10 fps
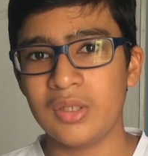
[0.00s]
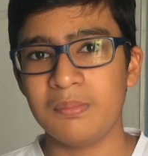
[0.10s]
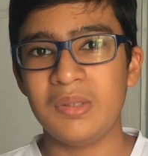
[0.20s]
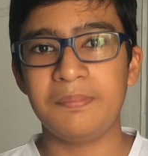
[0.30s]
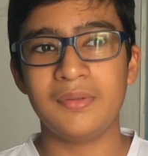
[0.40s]

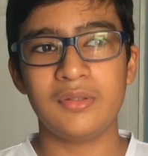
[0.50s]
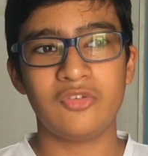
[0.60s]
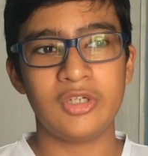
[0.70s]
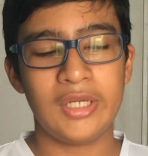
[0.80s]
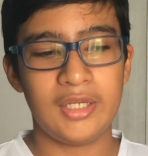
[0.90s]
People
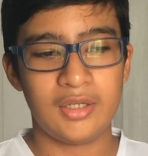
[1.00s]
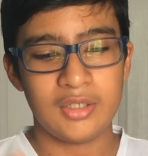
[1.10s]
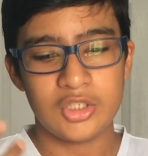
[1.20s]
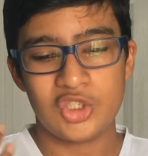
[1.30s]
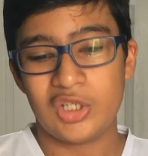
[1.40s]
were like,
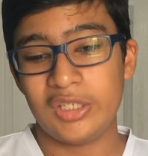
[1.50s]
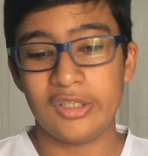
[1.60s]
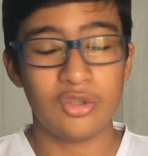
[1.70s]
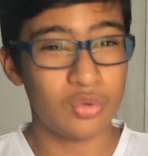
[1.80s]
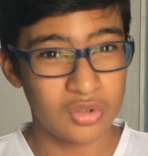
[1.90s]
should I take
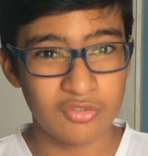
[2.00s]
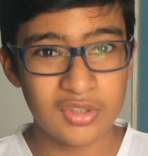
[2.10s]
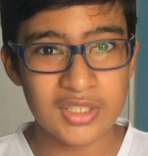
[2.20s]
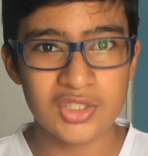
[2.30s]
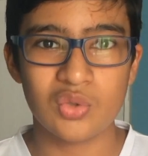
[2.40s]
a note of
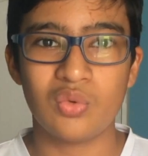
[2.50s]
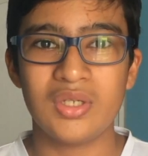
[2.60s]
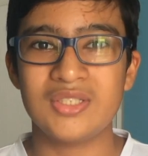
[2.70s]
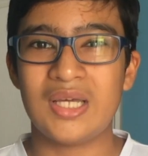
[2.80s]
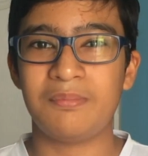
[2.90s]
this? What
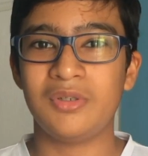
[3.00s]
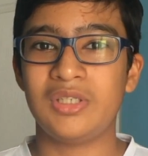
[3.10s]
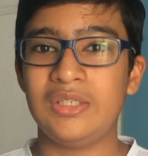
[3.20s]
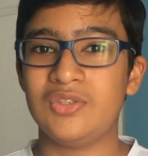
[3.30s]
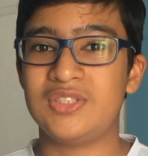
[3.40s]
is Apple
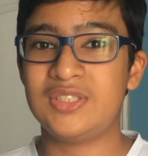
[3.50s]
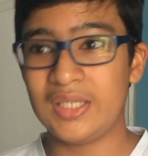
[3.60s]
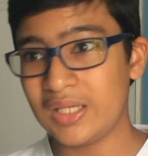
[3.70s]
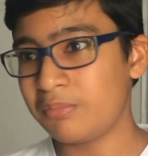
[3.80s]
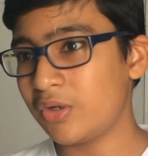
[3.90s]
trying to
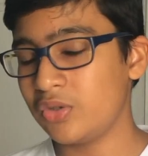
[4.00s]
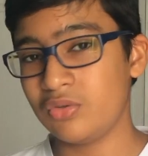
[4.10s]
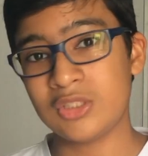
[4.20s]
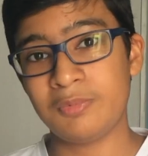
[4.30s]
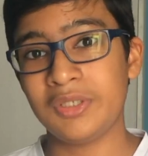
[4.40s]
say about
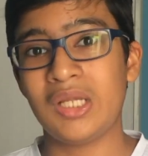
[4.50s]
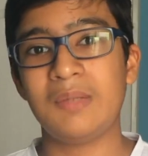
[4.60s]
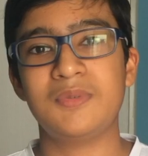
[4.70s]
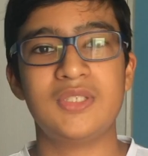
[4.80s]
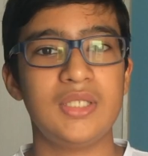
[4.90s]
USB
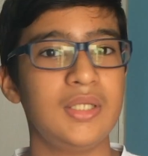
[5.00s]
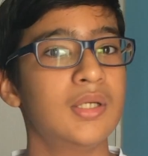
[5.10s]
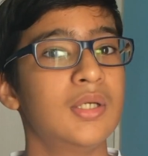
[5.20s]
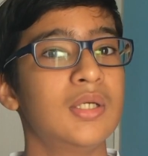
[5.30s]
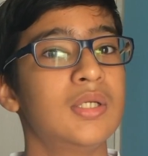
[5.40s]

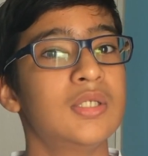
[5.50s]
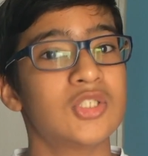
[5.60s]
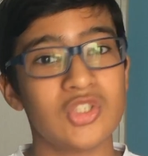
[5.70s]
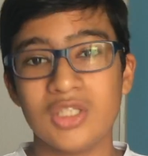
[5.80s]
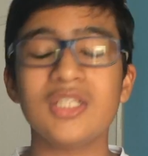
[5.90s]
Type-C?
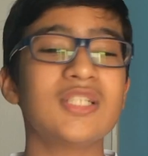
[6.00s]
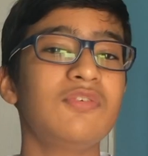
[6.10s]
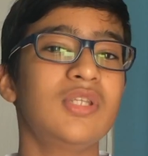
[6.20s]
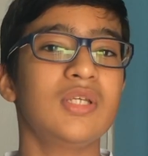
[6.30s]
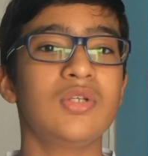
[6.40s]
So here's
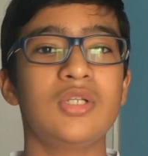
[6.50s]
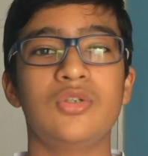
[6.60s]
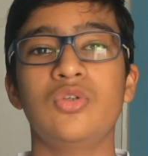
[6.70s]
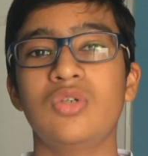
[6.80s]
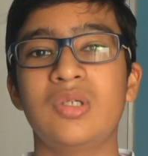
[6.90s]
everything you need
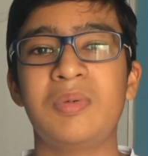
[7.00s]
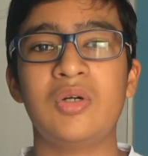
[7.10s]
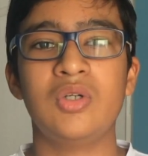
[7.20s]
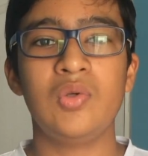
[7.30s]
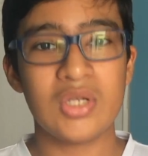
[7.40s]
to know
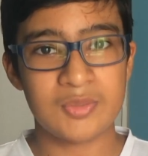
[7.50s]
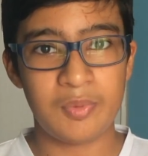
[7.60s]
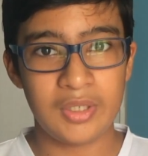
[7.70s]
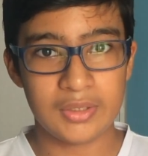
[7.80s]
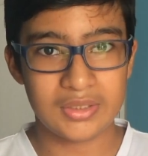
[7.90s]
about
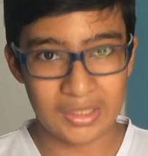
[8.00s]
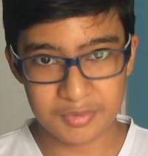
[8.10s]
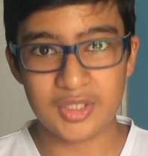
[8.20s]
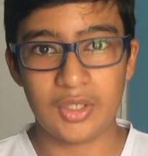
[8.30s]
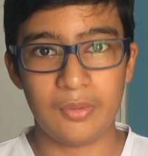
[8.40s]
USB
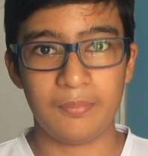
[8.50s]
Type-C.